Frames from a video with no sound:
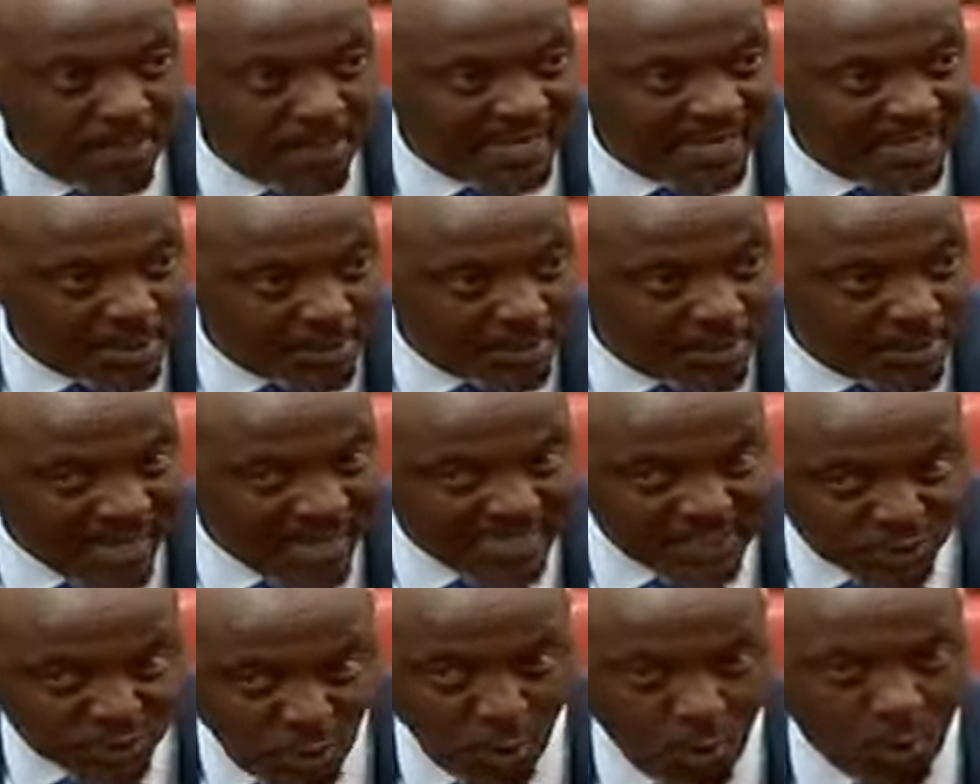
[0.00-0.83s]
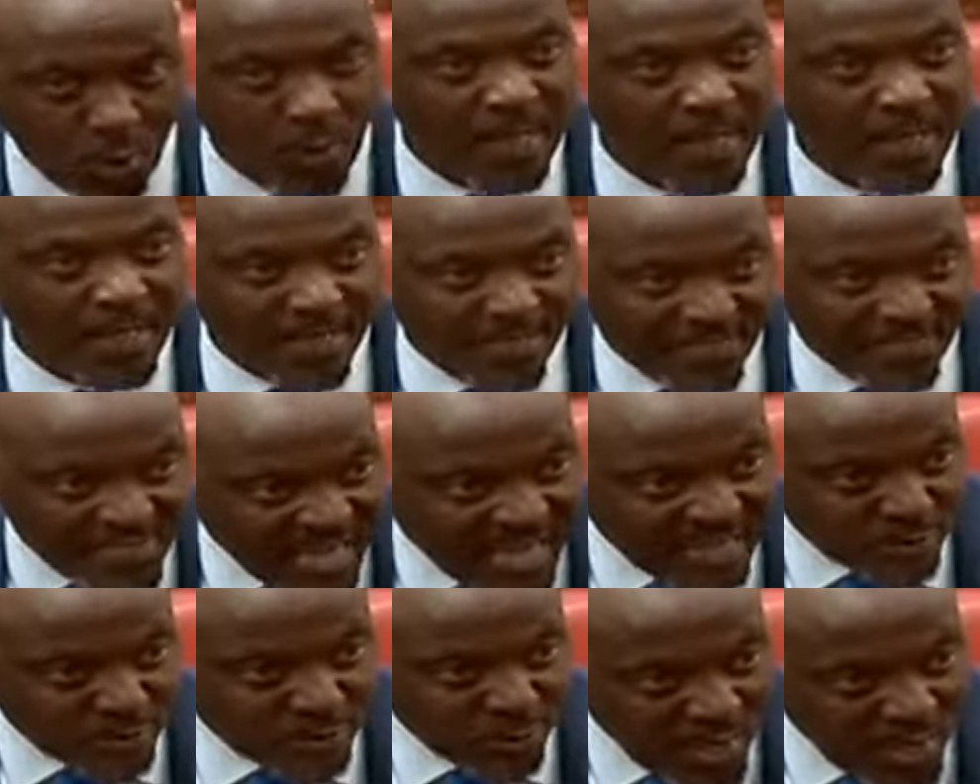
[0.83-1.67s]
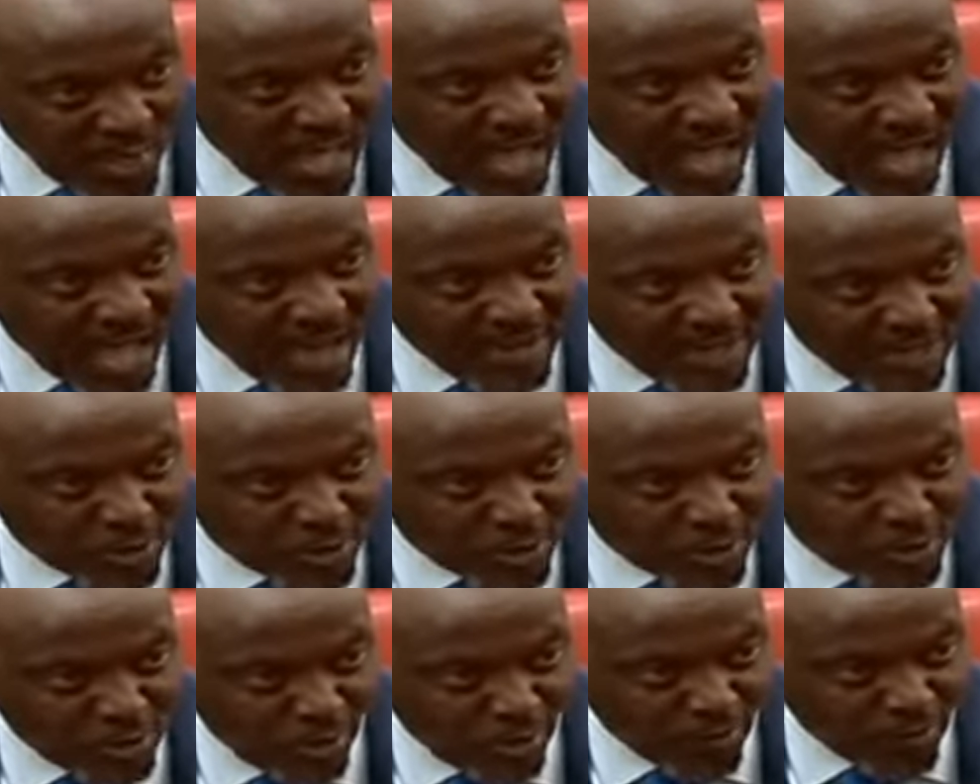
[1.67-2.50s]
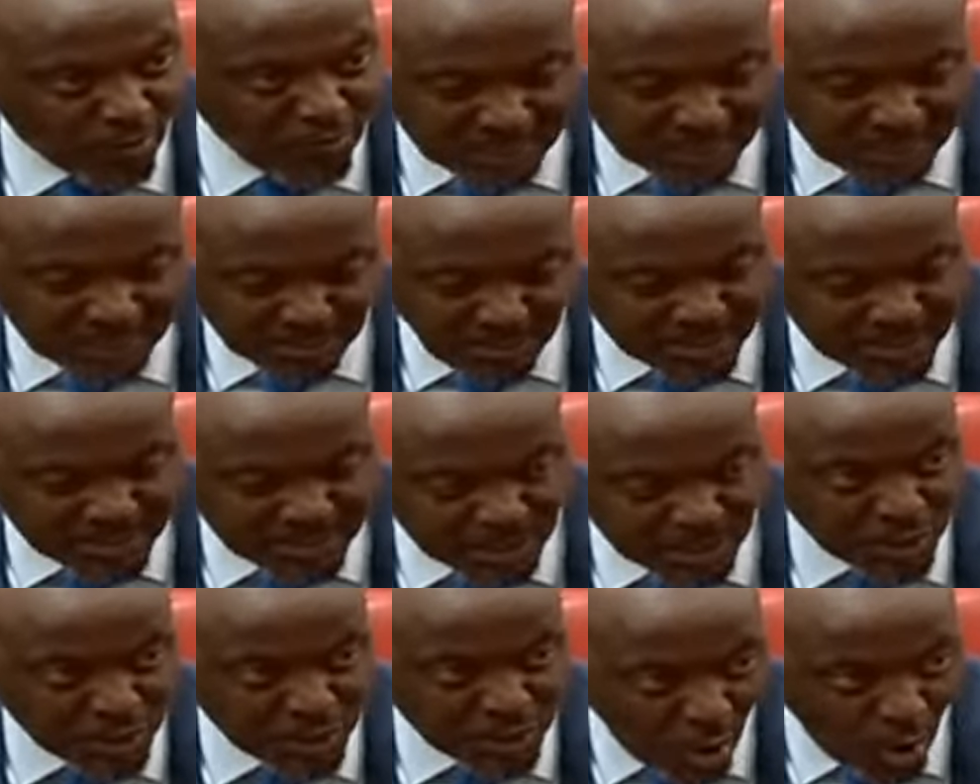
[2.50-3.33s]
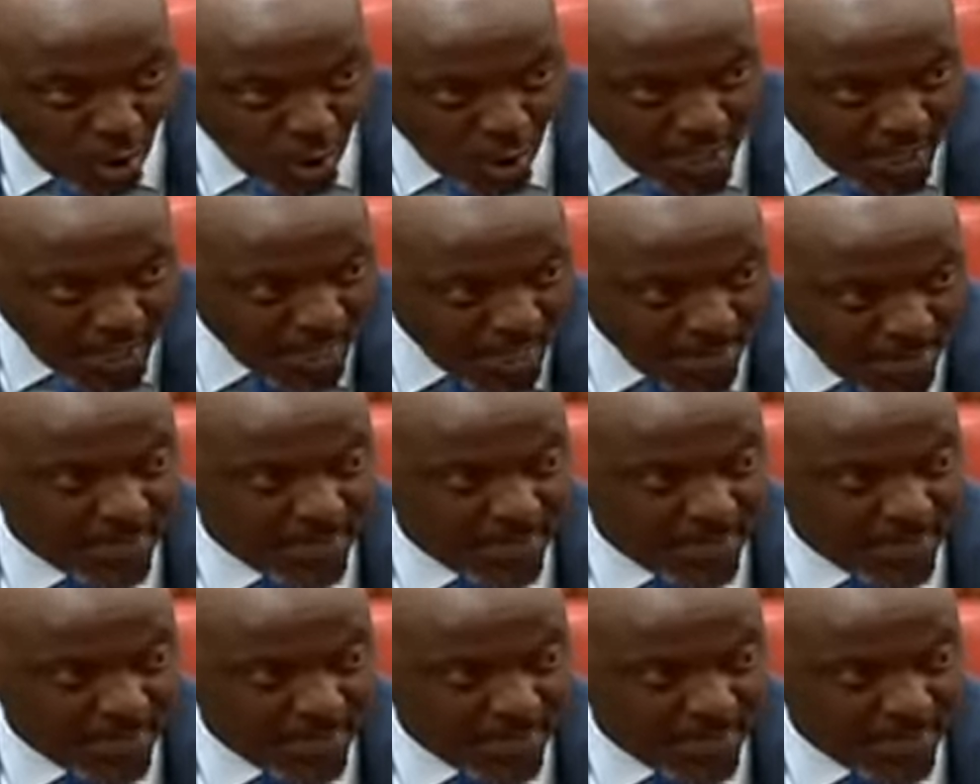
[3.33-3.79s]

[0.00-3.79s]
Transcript: know that we have a lot of expectation on him